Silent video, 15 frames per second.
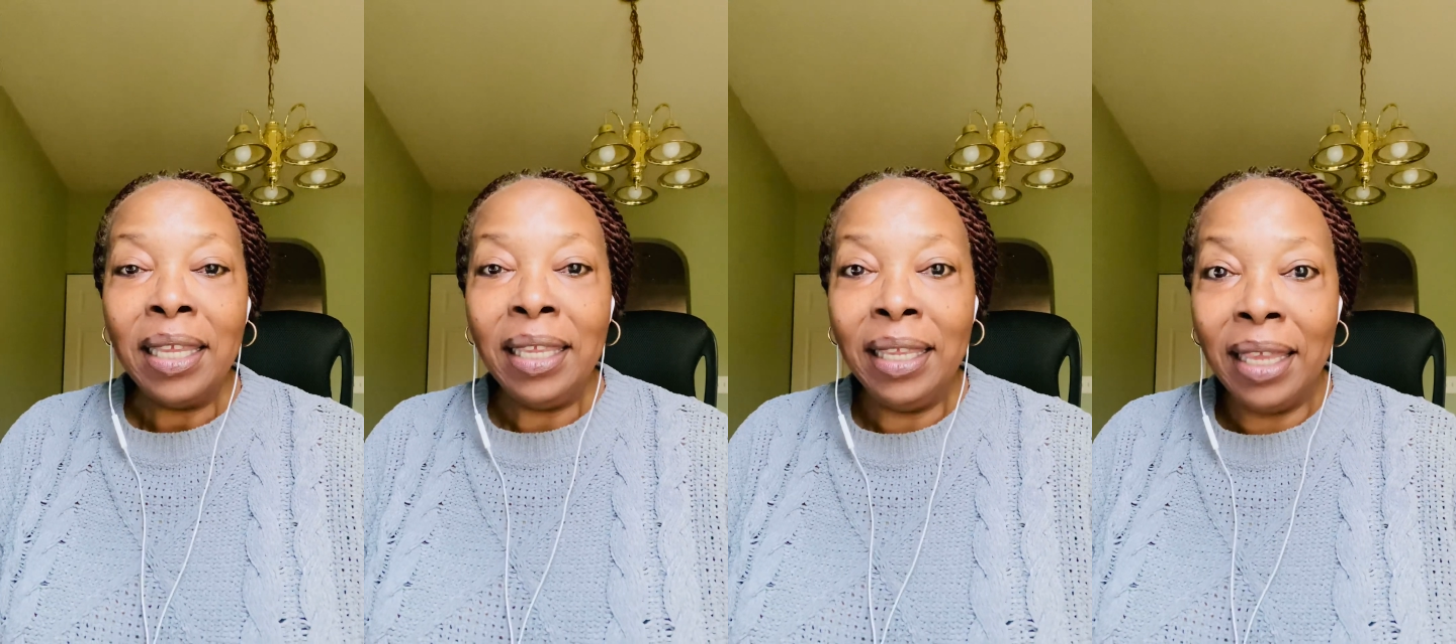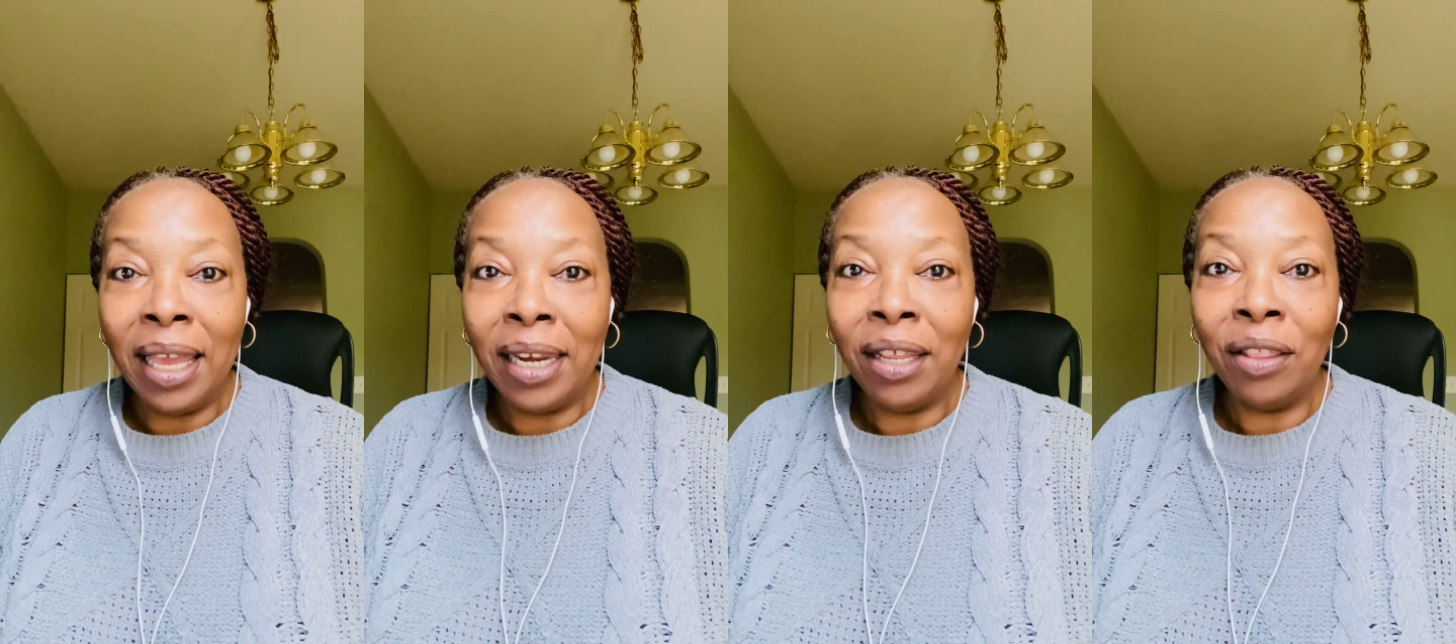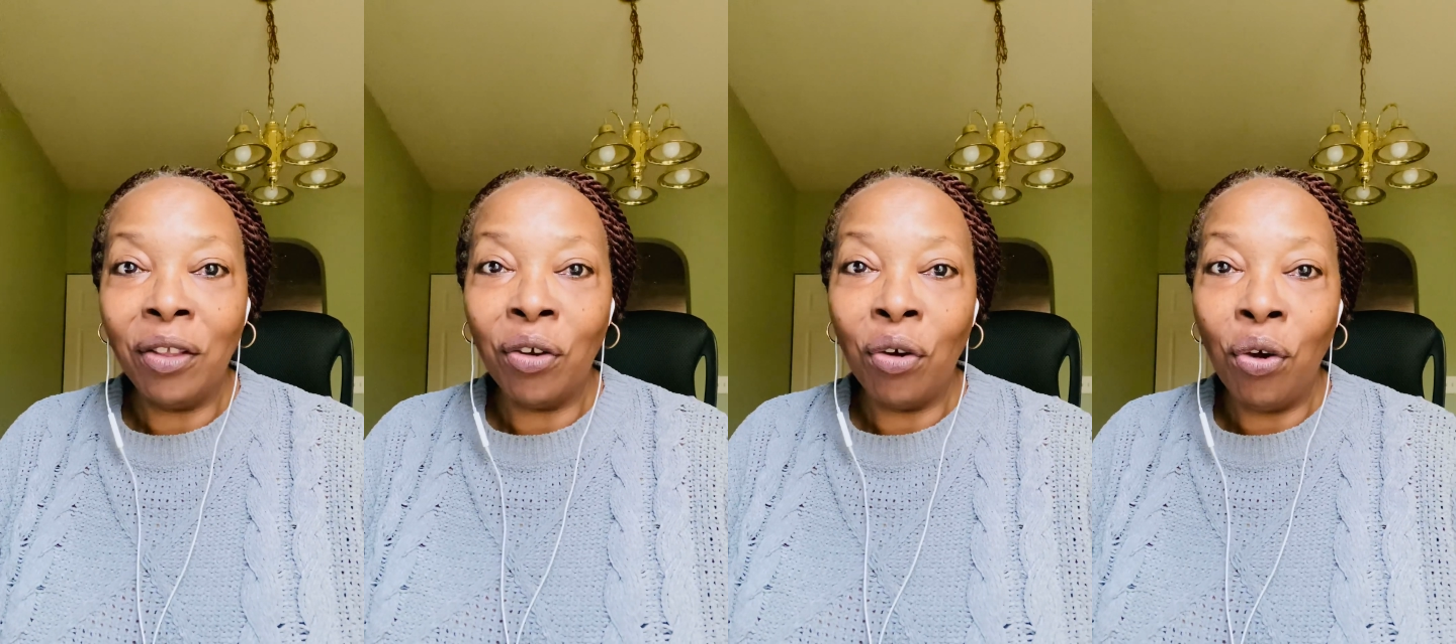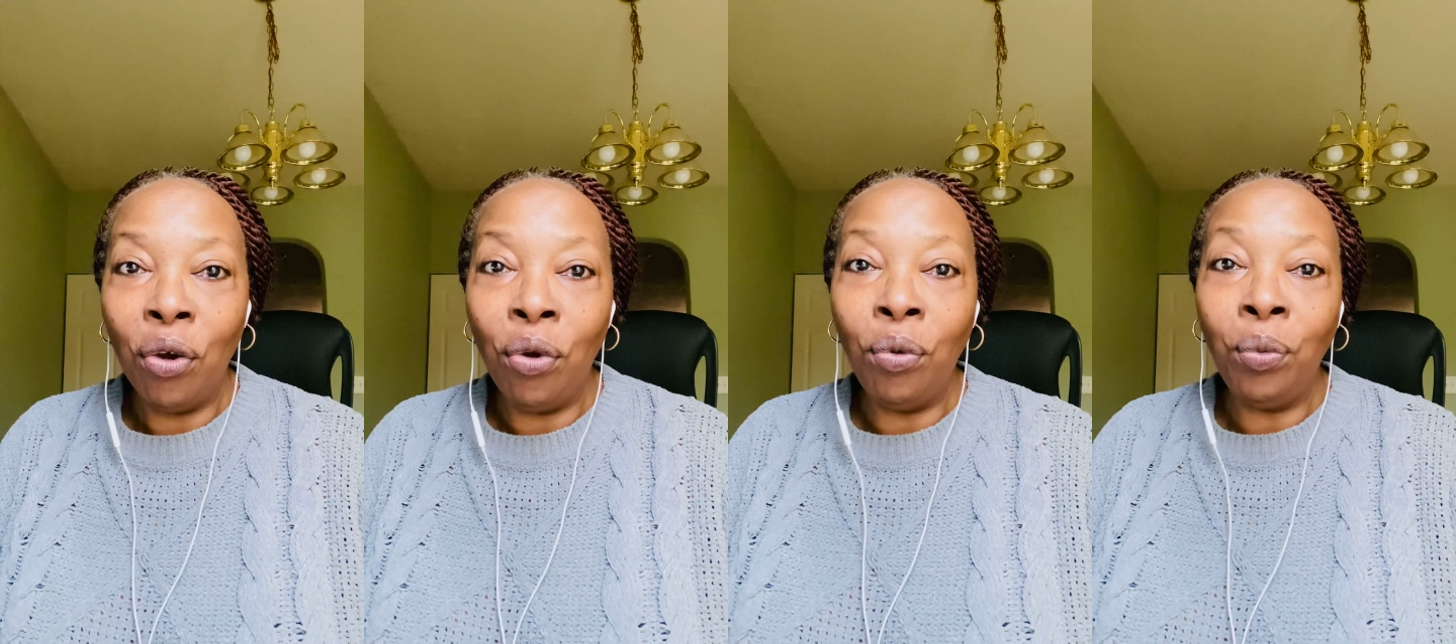get in their
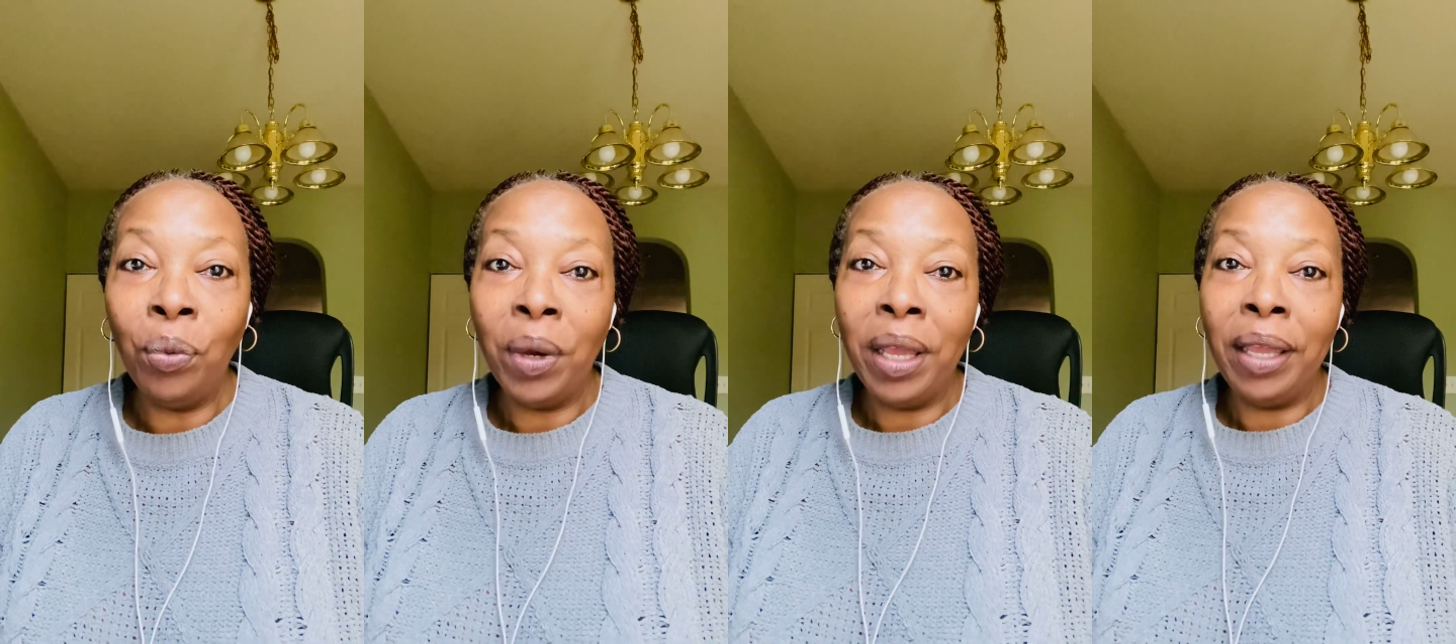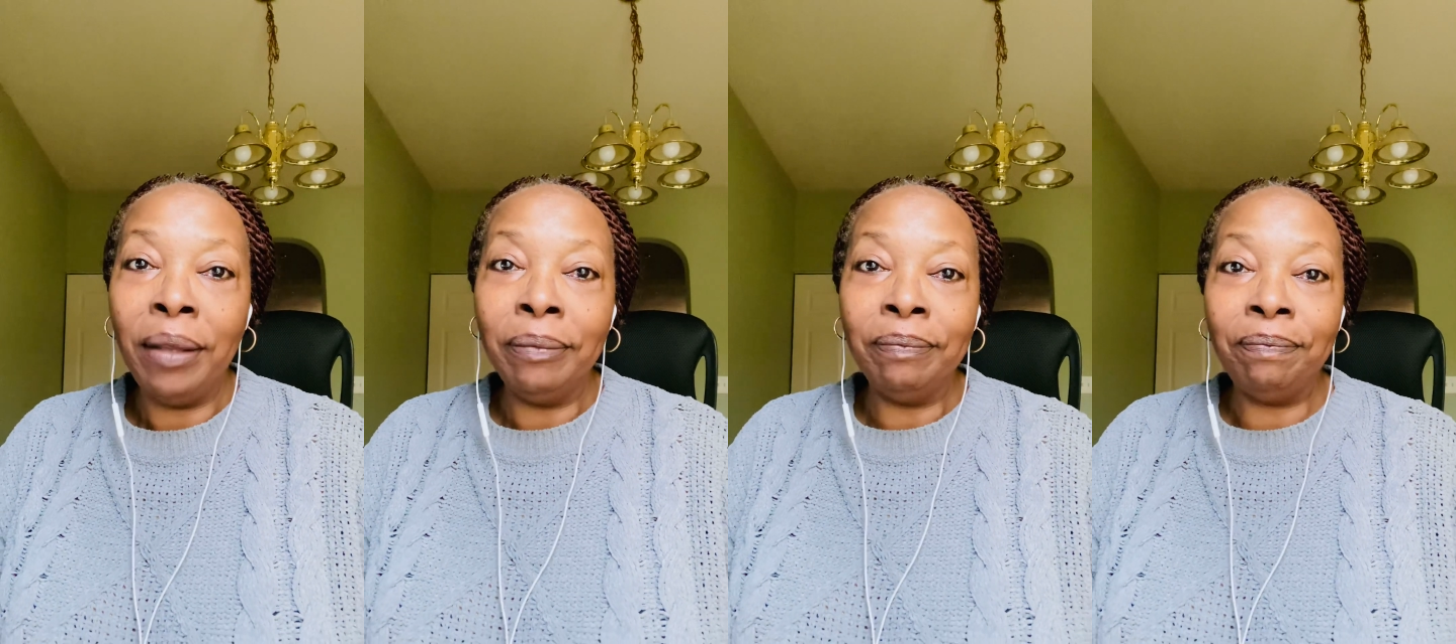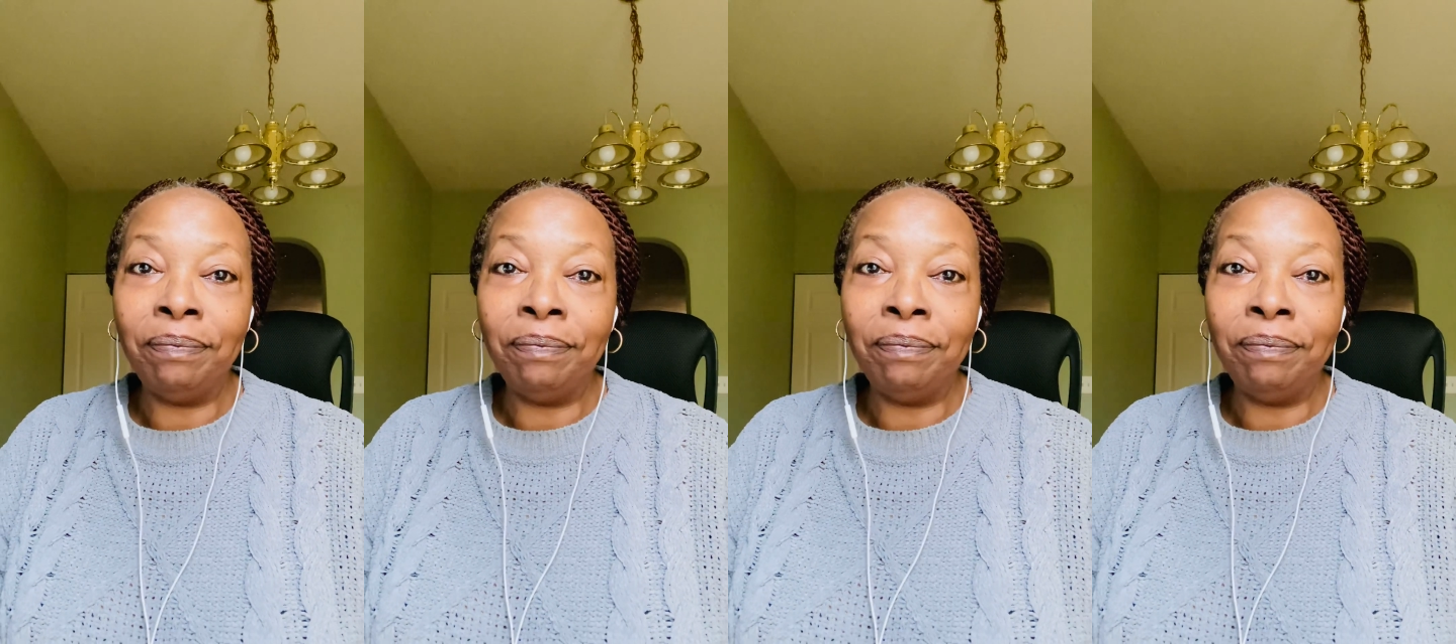own way.